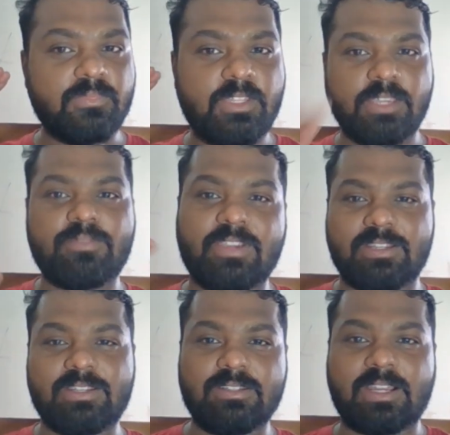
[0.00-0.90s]
give
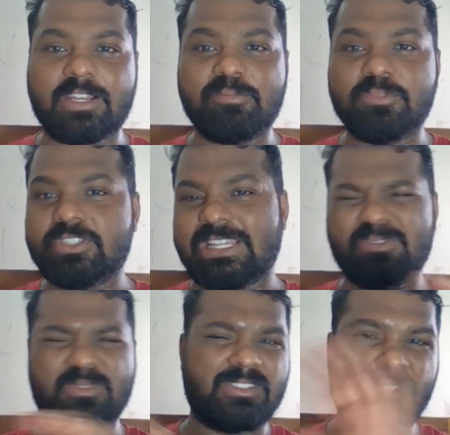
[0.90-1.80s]
uh, admission,
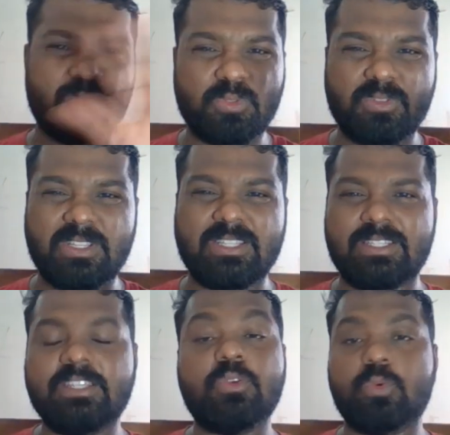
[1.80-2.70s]
as well as you don't get
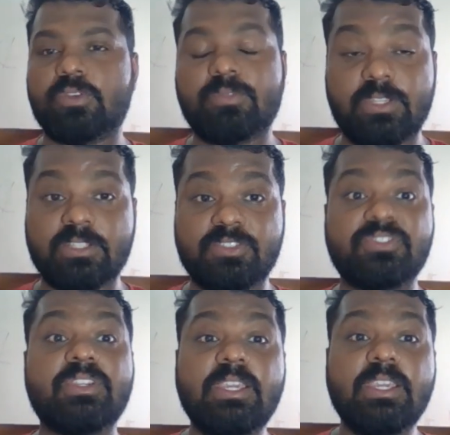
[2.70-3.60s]
any
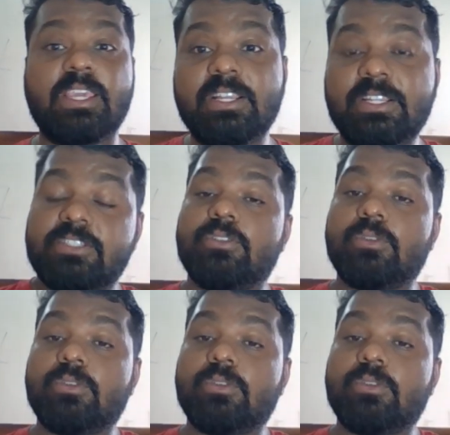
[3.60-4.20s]
notification irritation.